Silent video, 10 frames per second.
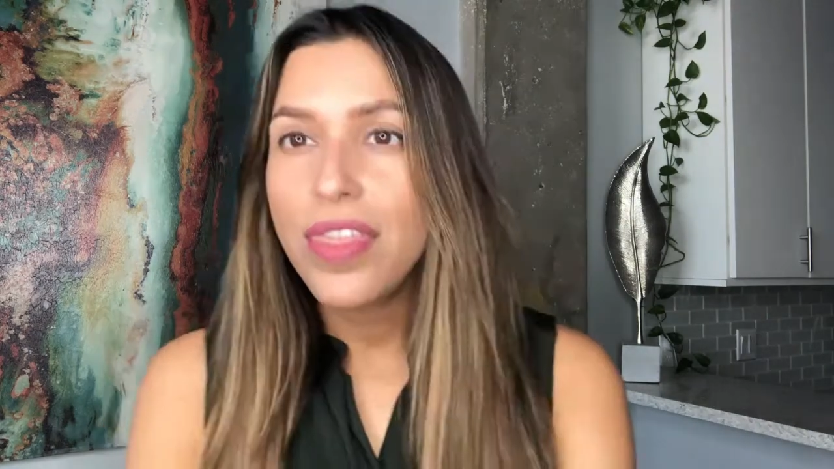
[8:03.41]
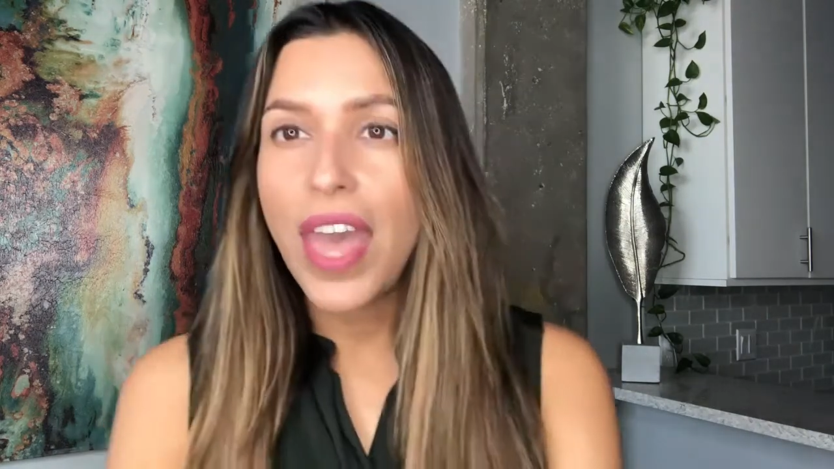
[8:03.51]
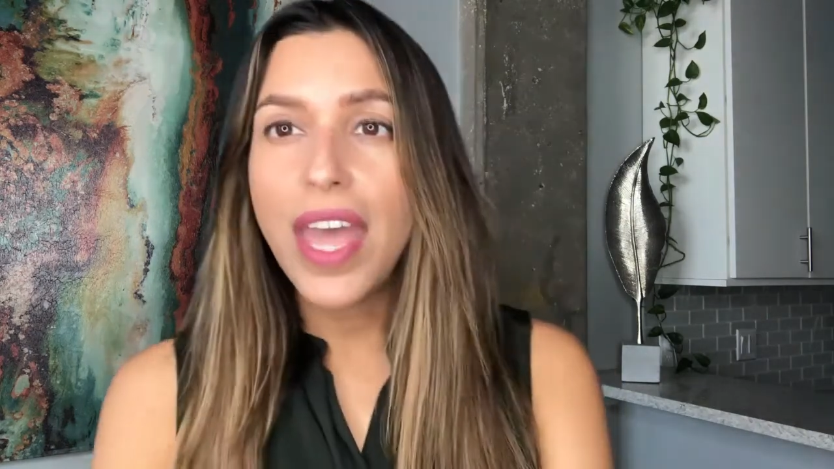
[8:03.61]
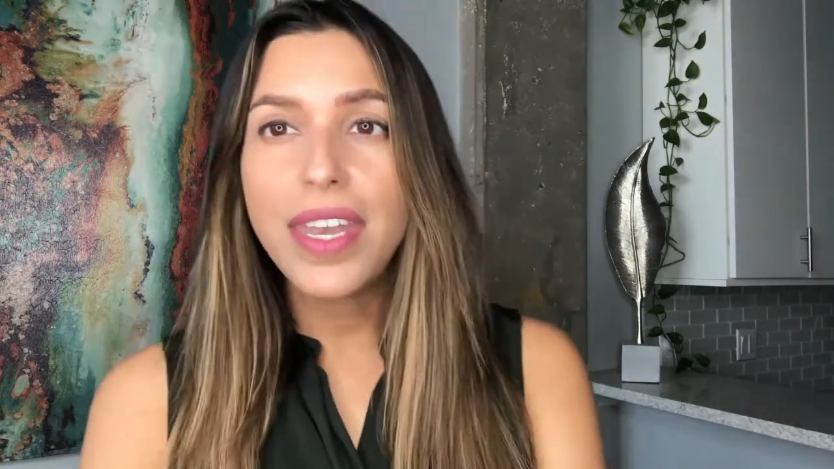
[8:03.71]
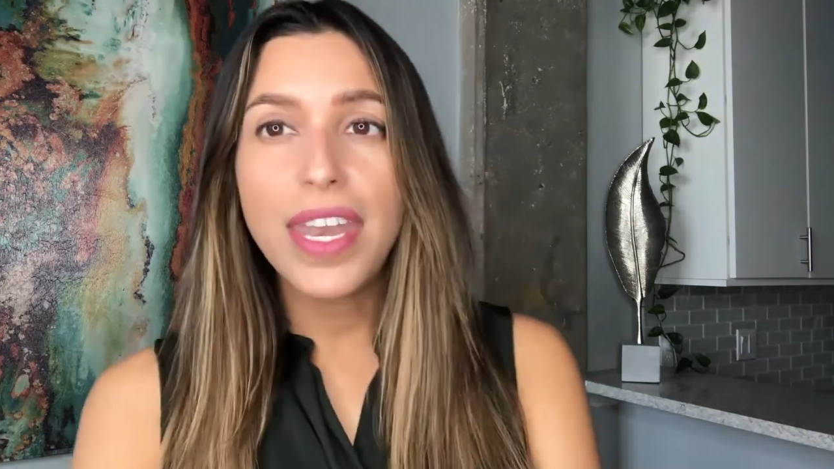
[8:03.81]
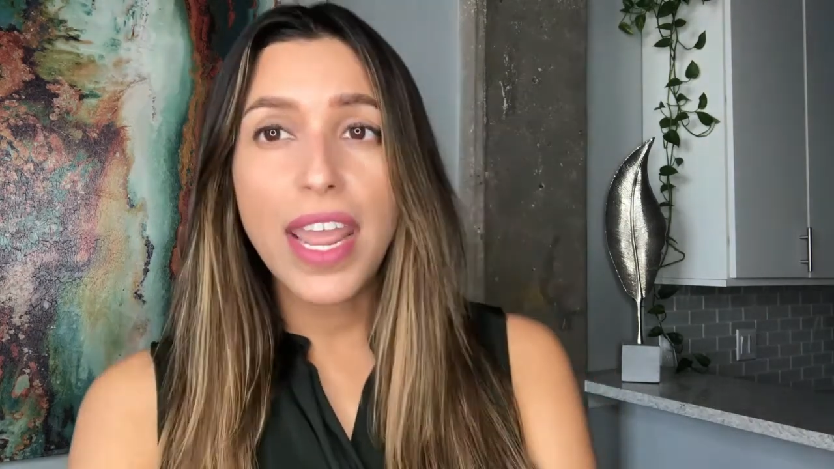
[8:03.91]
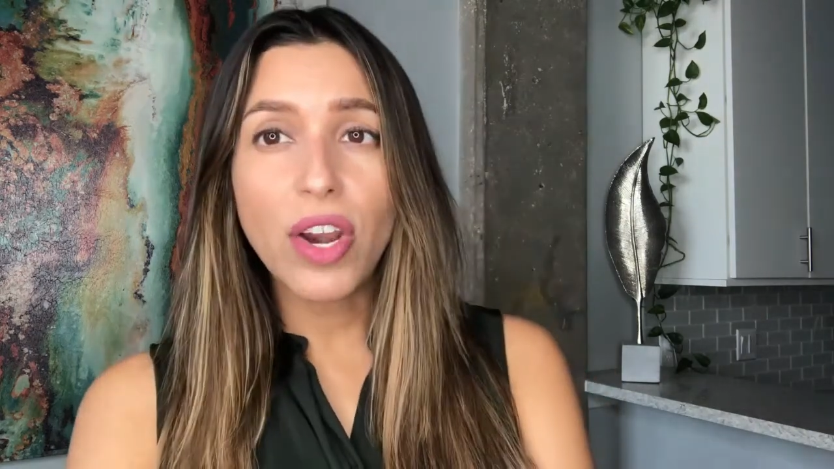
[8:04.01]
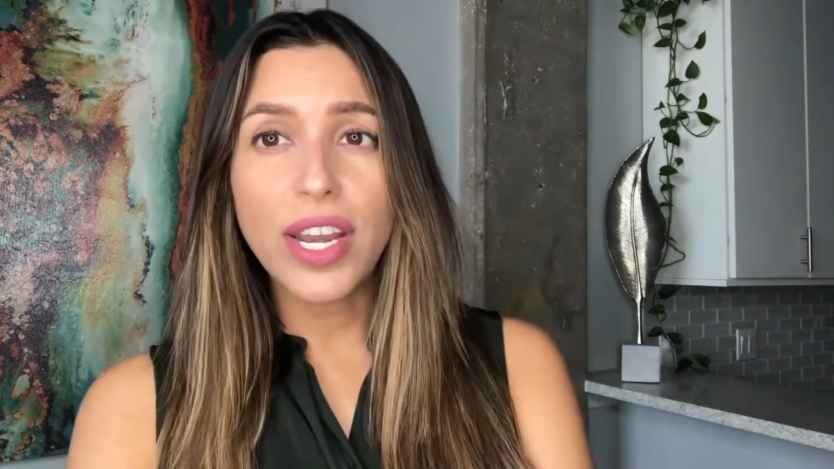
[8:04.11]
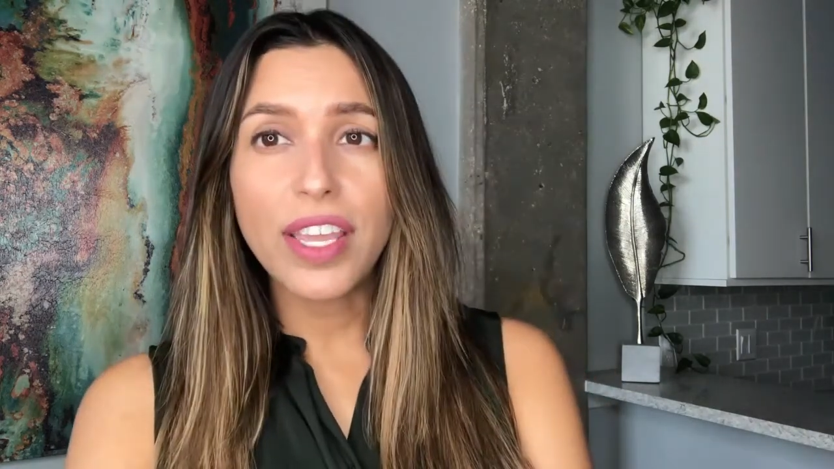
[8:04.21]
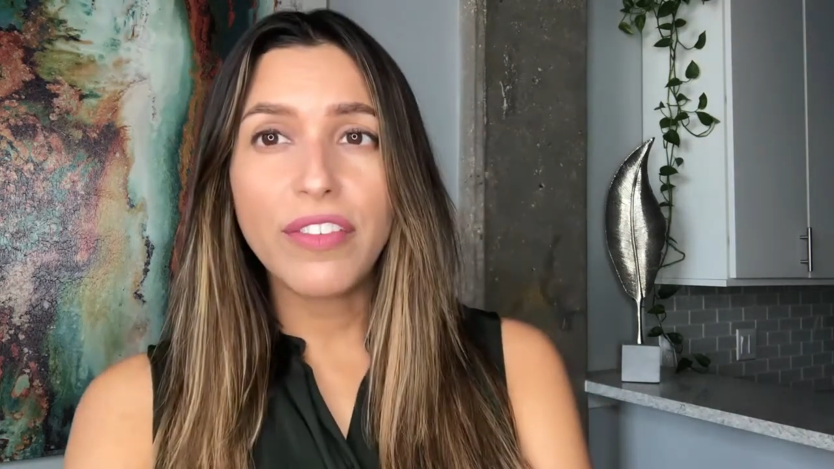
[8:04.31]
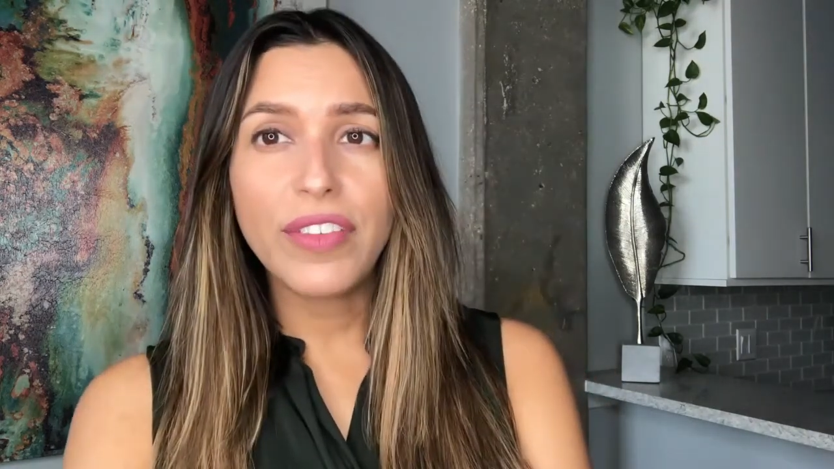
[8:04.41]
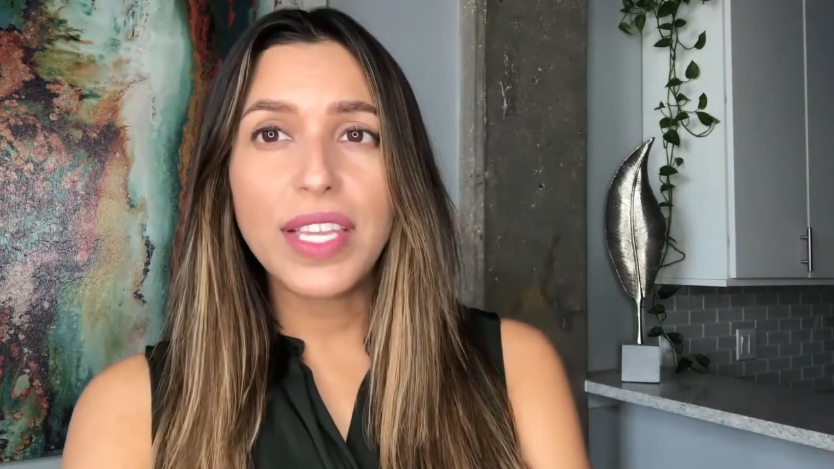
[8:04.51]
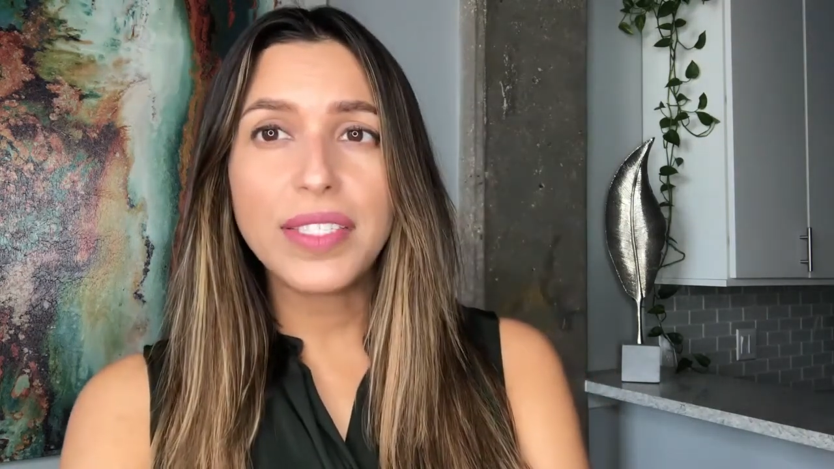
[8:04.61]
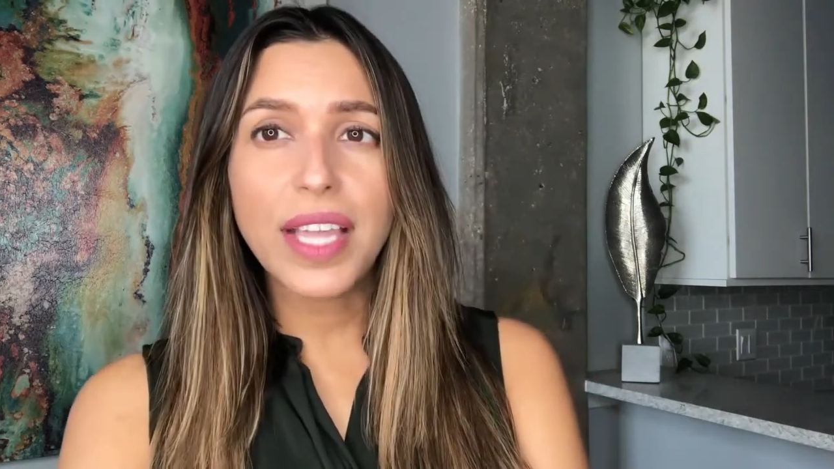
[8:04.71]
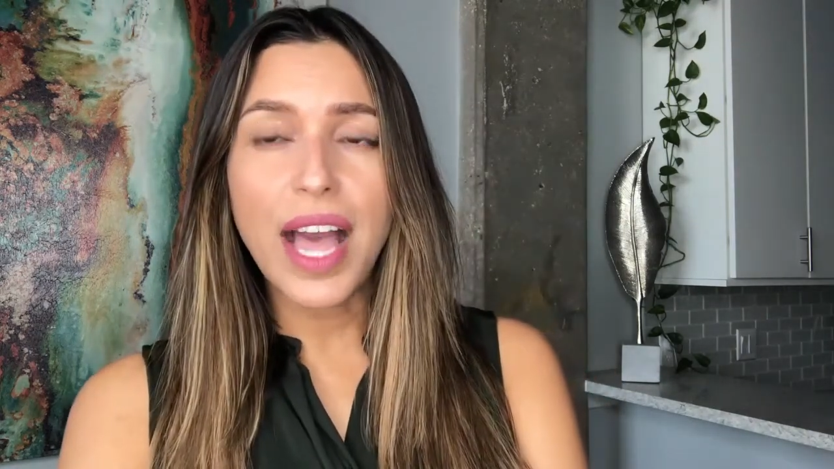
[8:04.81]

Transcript: That narrative is